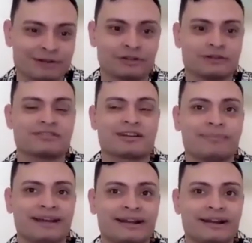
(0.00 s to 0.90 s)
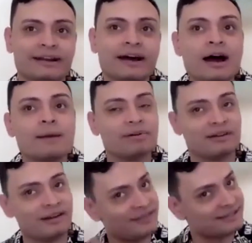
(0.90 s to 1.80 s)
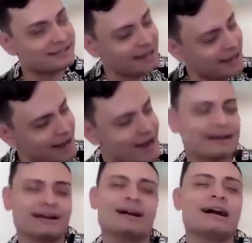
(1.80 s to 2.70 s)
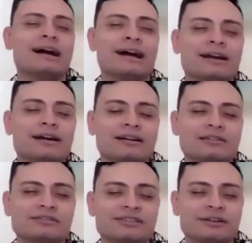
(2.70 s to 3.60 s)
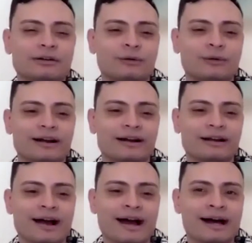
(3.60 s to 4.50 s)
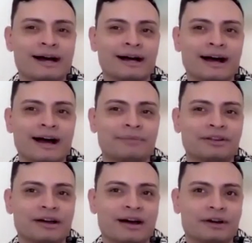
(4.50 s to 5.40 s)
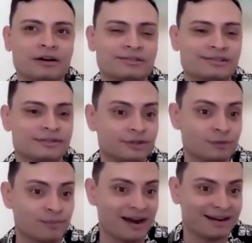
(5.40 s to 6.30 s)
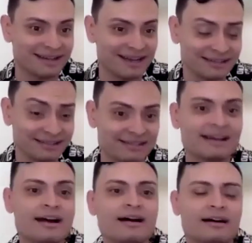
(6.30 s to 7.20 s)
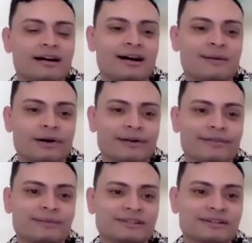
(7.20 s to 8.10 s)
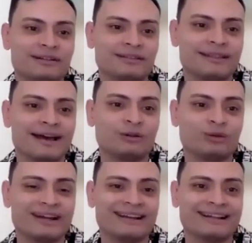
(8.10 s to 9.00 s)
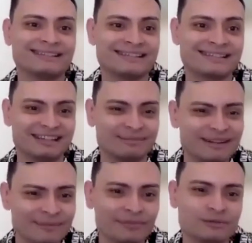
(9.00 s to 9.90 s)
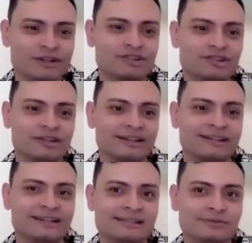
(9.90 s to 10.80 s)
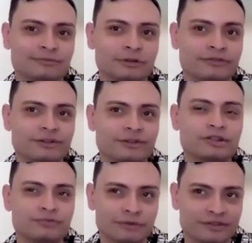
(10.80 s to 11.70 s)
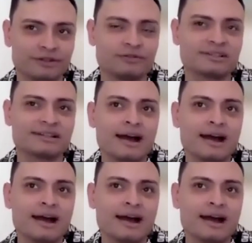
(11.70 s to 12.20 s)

for her as a companion. But on the side, I also have, I'm, I'm the host of two podcasts. Um, one of them is called That Old Gay Classic Cinema, which is review, which reviews